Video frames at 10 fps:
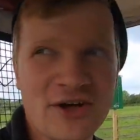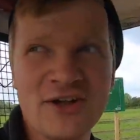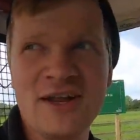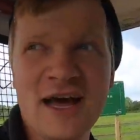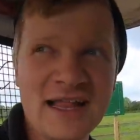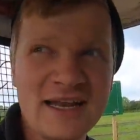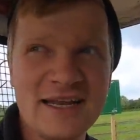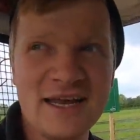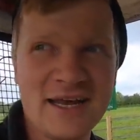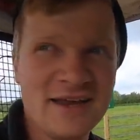on, I'll
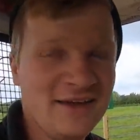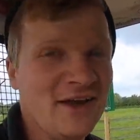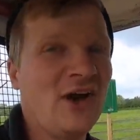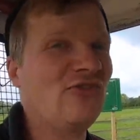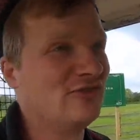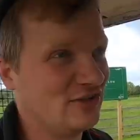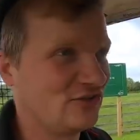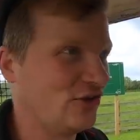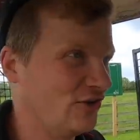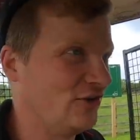edit it, hopefully it's
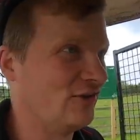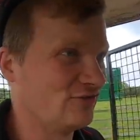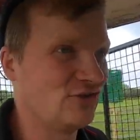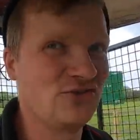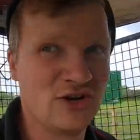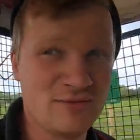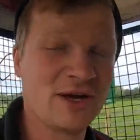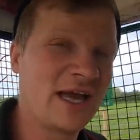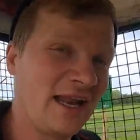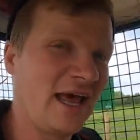good and hopefully you enjoy it. But
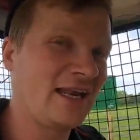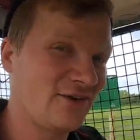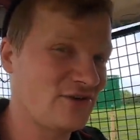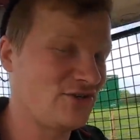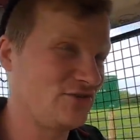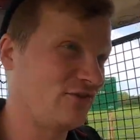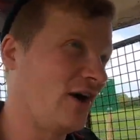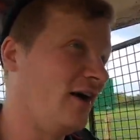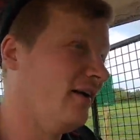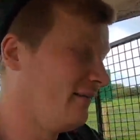again, any questions you've
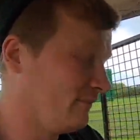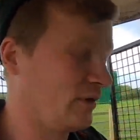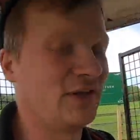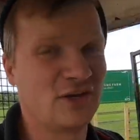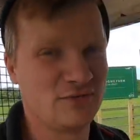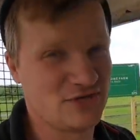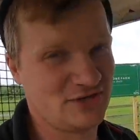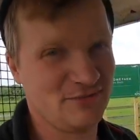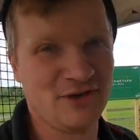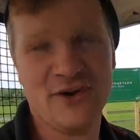got, put it in the comment
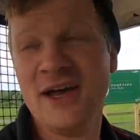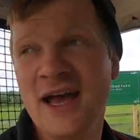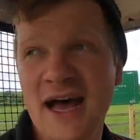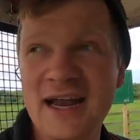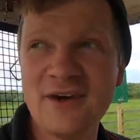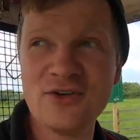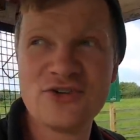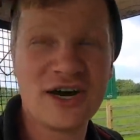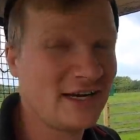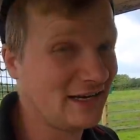section below and I will
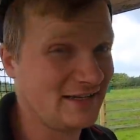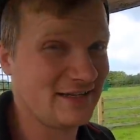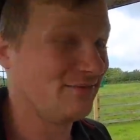try and answer